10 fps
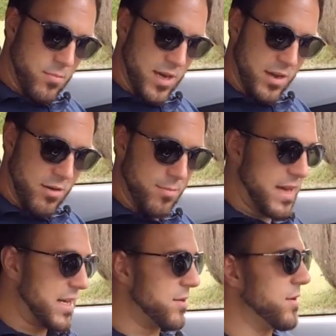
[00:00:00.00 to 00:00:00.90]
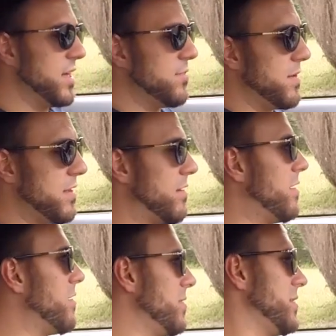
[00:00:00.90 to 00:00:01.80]
bring your arm back to reach, but there
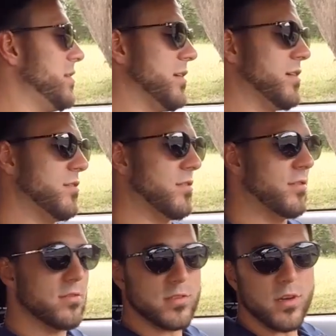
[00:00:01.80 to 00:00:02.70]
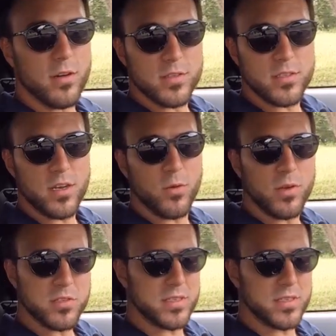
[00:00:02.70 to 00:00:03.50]
are redundant controls on the steering wheel,